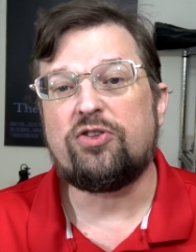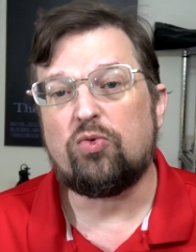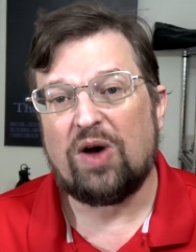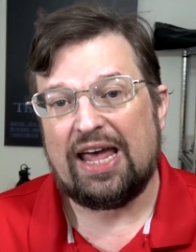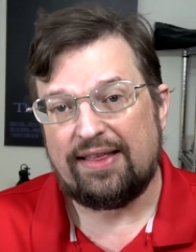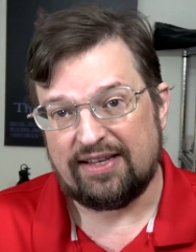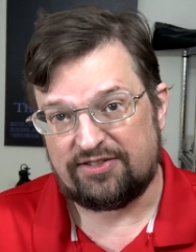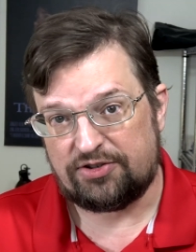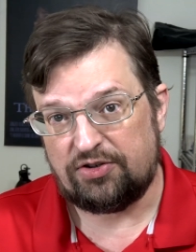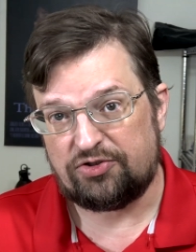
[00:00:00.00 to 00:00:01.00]
the way
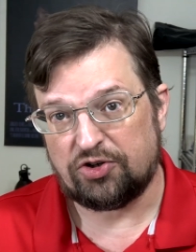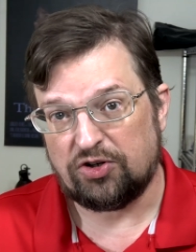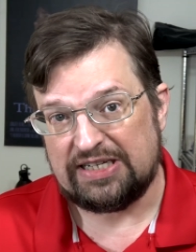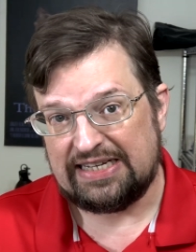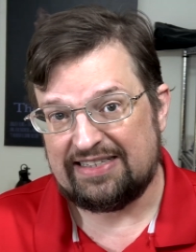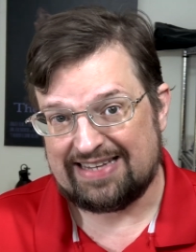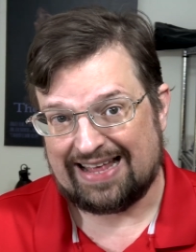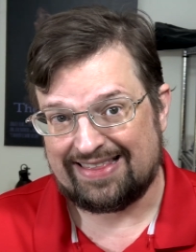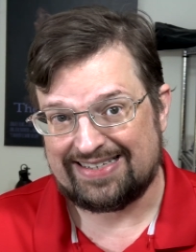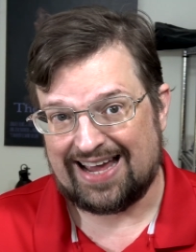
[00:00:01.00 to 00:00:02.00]
that suits your needs
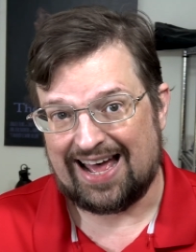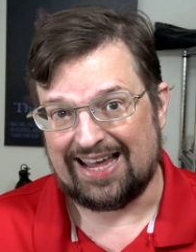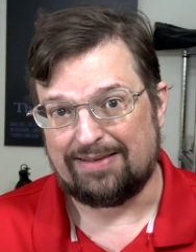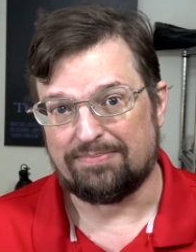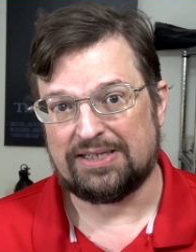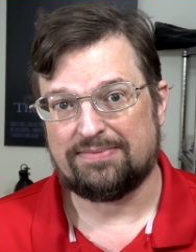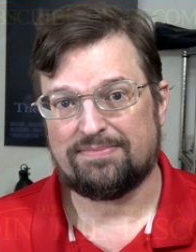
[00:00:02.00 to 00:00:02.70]
at the time.